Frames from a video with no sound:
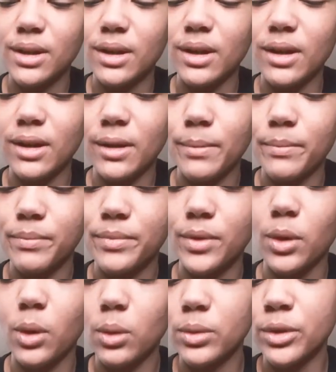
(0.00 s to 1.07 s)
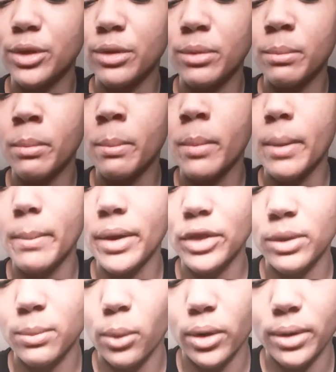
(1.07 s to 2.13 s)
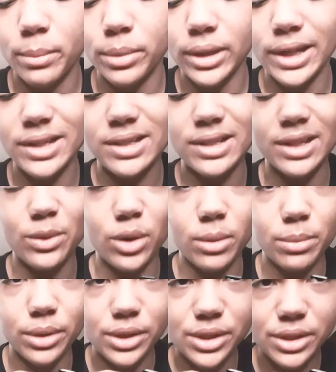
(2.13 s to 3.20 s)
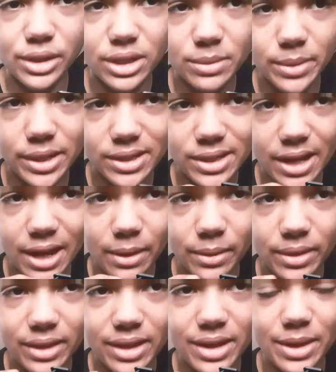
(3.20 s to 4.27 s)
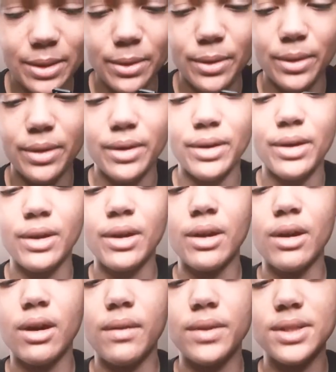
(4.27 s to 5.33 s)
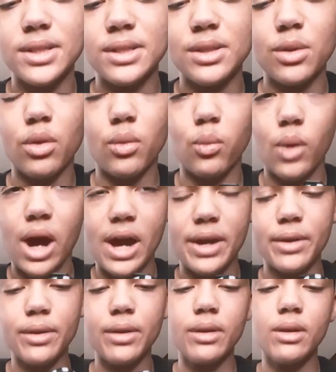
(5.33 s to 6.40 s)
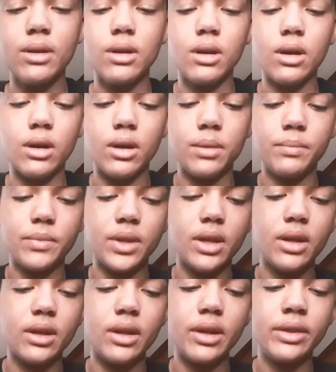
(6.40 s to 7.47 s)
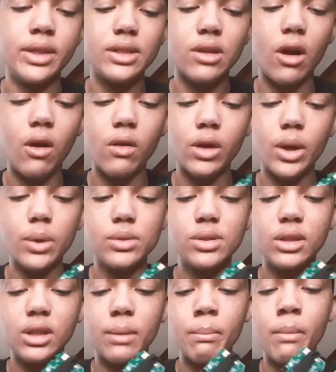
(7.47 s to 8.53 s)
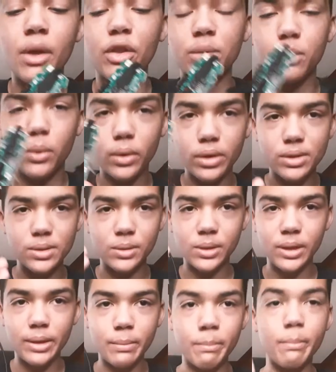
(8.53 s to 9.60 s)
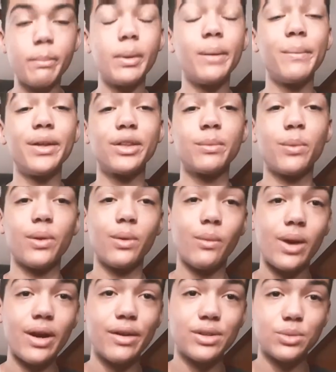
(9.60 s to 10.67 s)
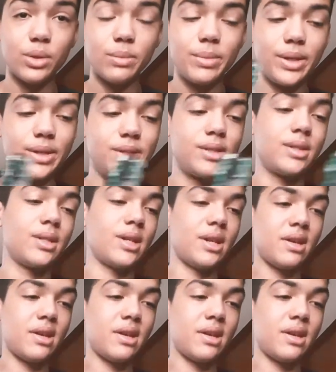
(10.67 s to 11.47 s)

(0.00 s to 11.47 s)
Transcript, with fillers: uh, hold your motherboard in place and you want to push this piece out here. Uh, this is your wire. Uh, this all goes to the motherboard, so the motherboard and wire is one piece.